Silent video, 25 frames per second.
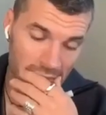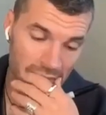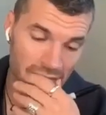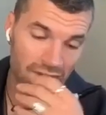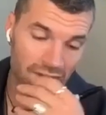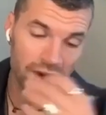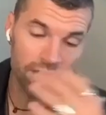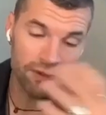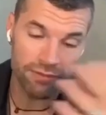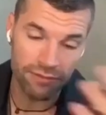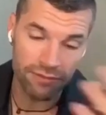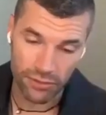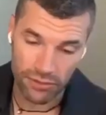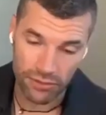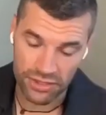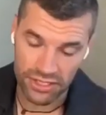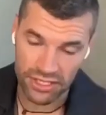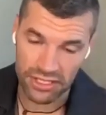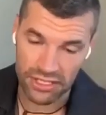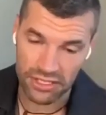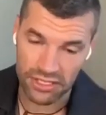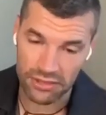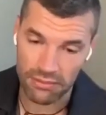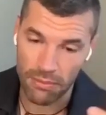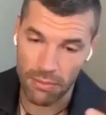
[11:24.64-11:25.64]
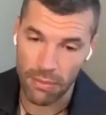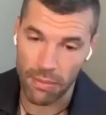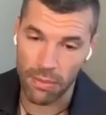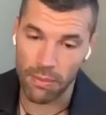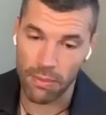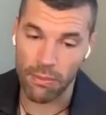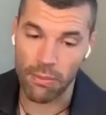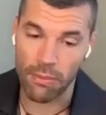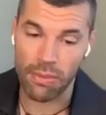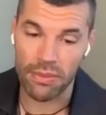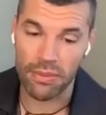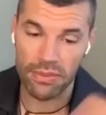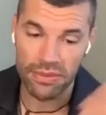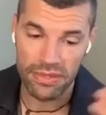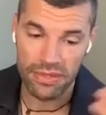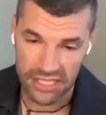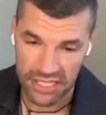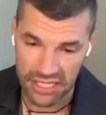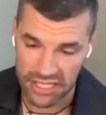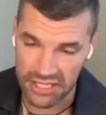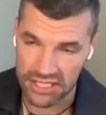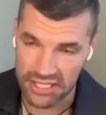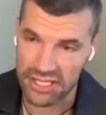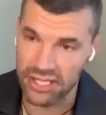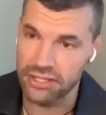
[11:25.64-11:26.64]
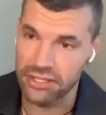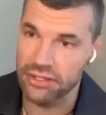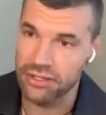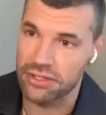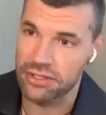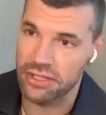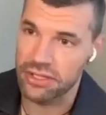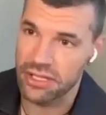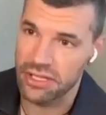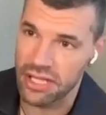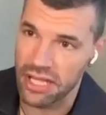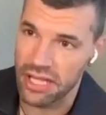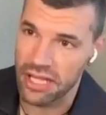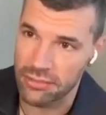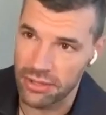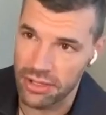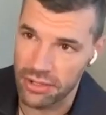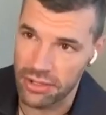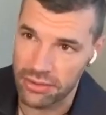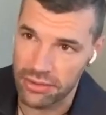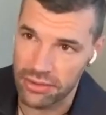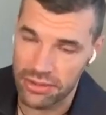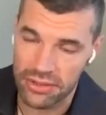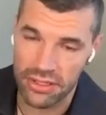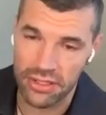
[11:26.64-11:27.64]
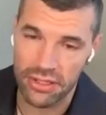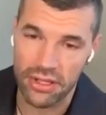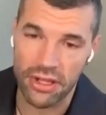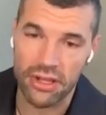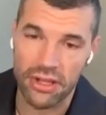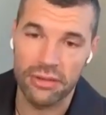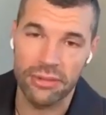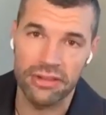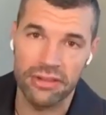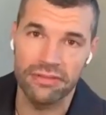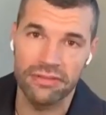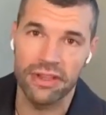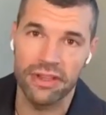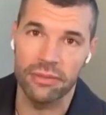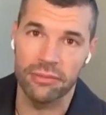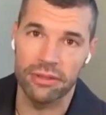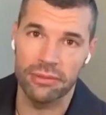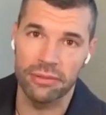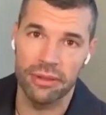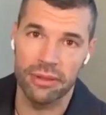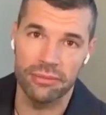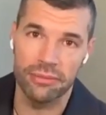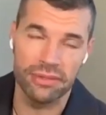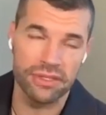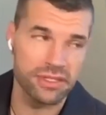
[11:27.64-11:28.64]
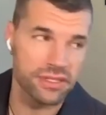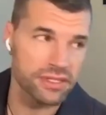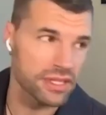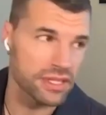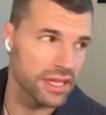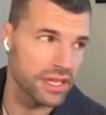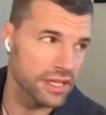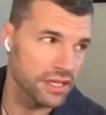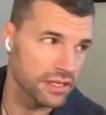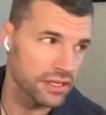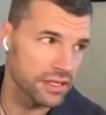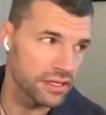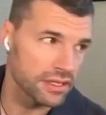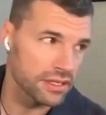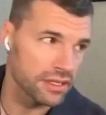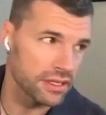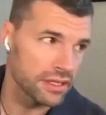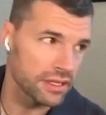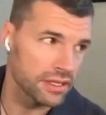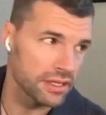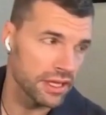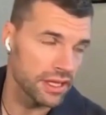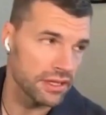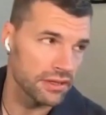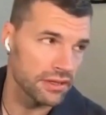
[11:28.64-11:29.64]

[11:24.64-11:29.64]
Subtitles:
I'm very fortunate to continue to collaborate with a lot of my family members, and